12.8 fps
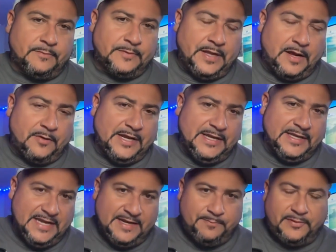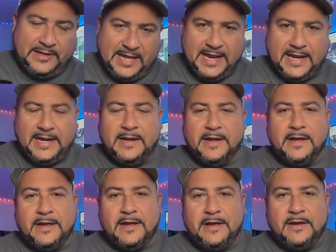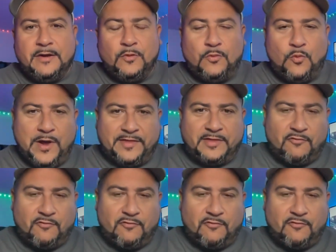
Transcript: You know, he did play with